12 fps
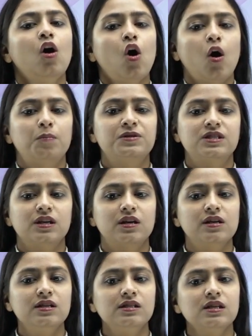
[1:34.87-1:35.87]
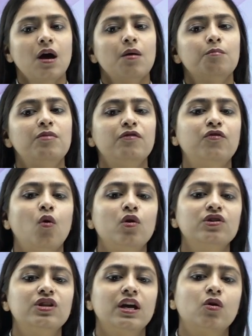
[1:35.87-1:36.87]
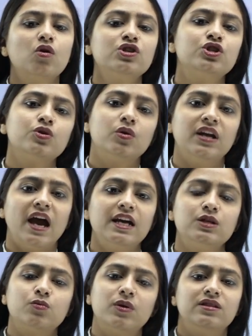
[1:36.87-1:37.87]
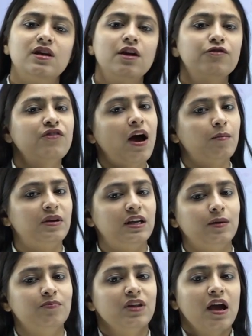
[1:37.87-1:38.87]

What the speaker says: obstacles before they could unite with their family.